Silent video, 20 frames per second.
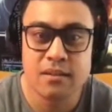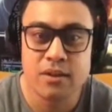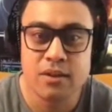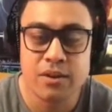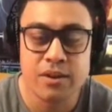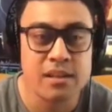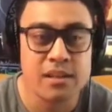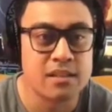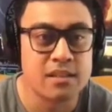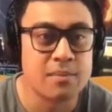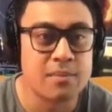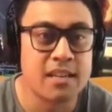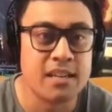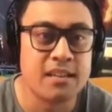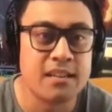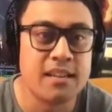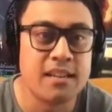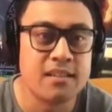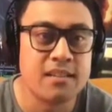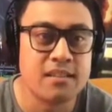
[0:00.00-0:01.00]
learning some
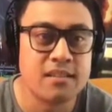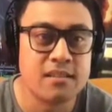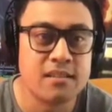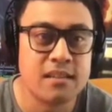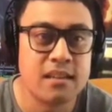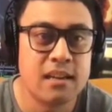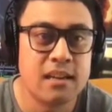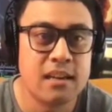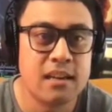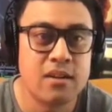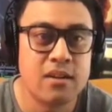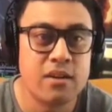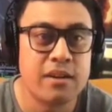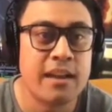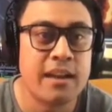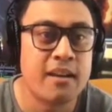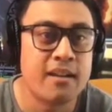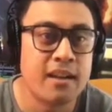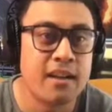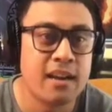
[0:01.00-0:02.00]
techniques on
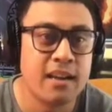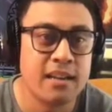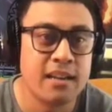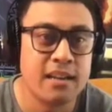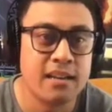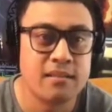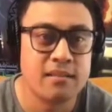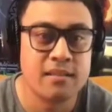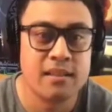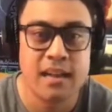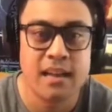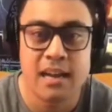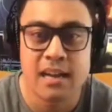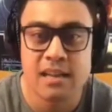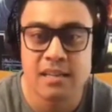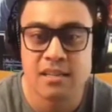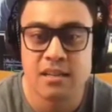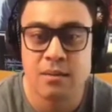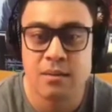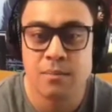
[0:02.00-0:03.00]
how to ideate. There are
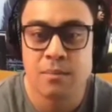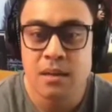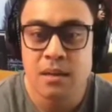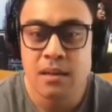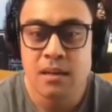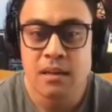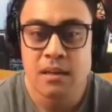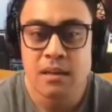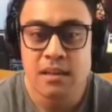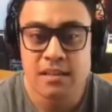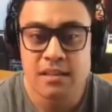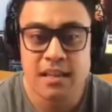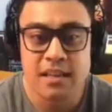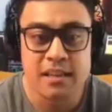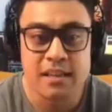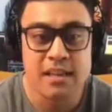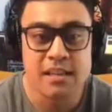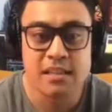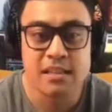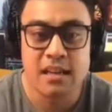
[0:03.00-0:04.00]
some
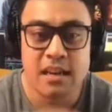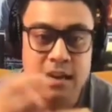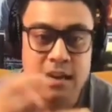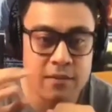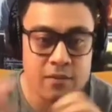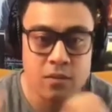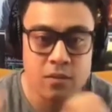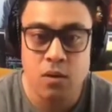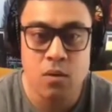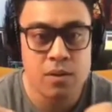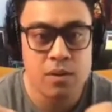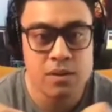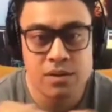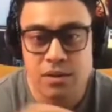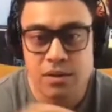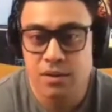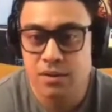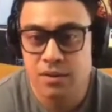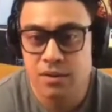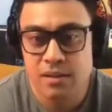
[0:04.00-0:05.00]
techniques that I've
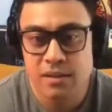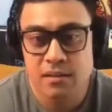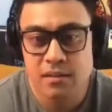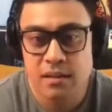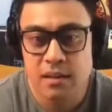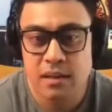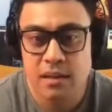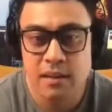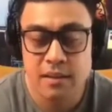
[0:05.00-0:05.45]
always used.